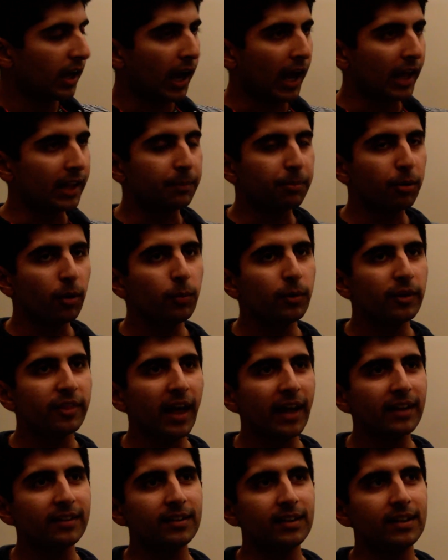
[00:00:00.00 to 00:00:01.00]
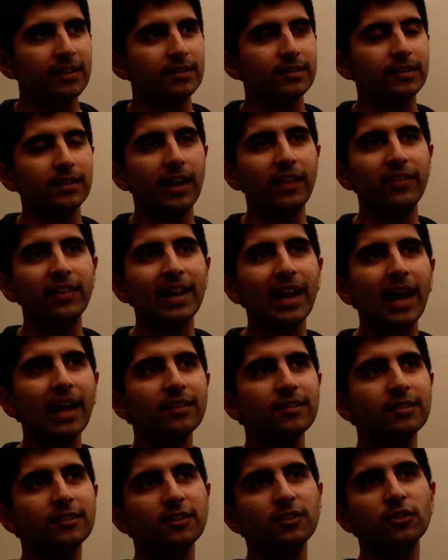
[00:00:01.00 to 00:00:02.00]
And the problem with that is, in the
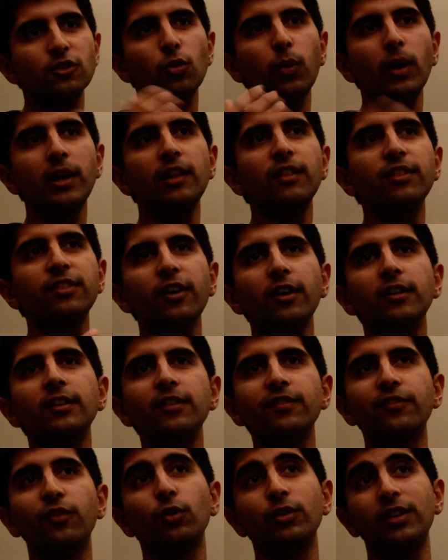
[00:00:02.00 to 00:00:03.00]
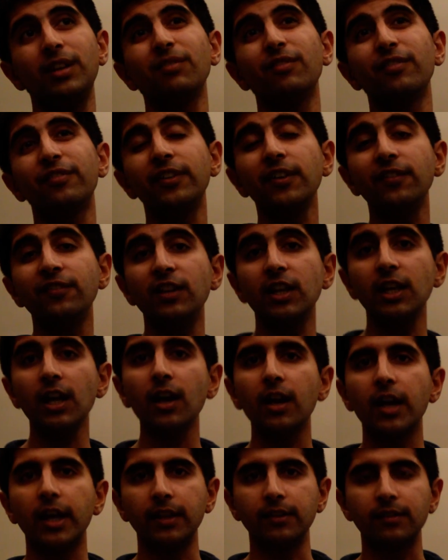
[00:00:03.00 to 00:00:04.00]
last 20, 30, 40, even 50
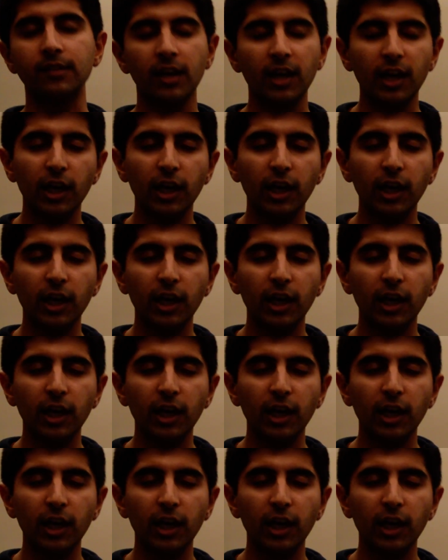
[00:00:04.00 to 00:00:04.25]
years,